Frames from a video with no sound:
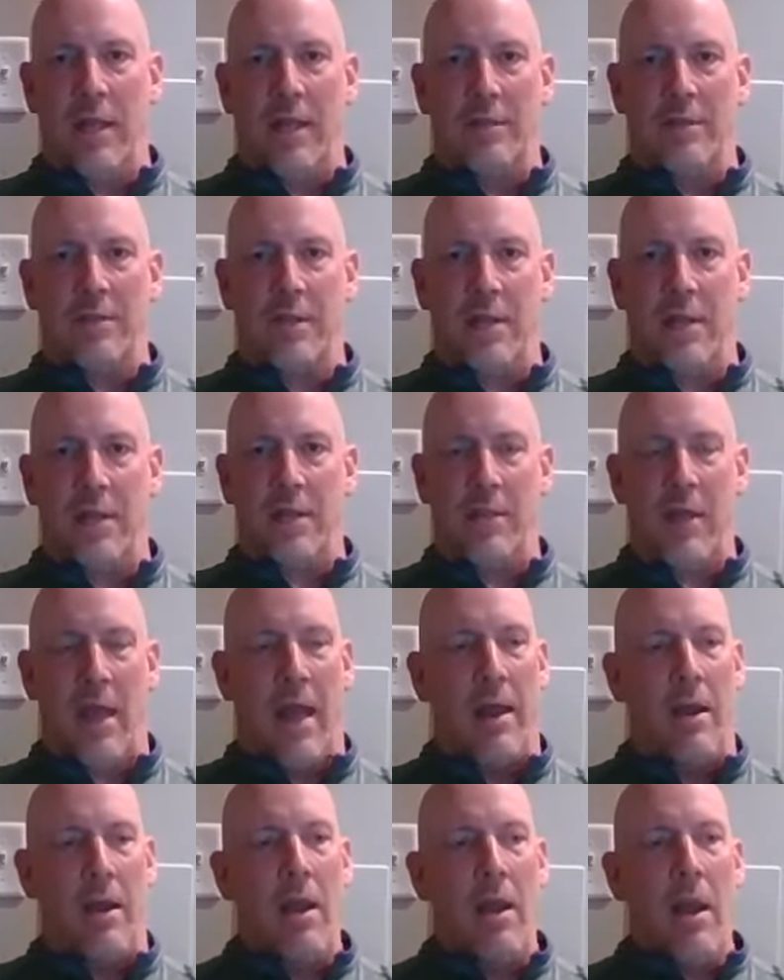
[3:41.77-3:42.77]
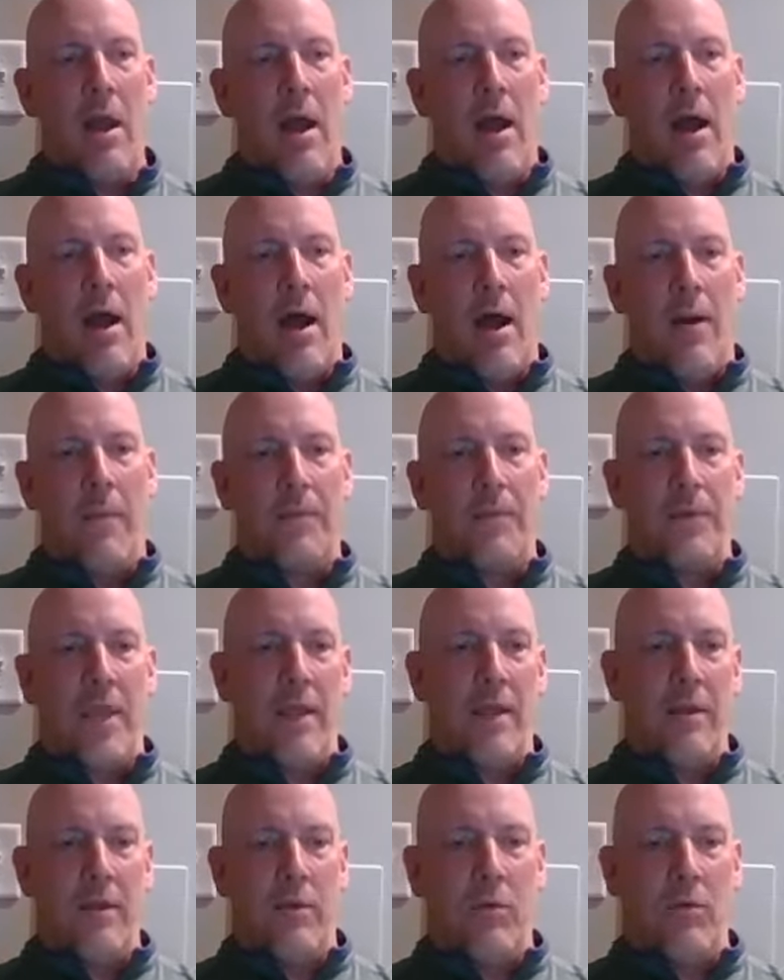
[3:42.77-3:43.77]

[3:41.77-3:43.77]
and see that um, it,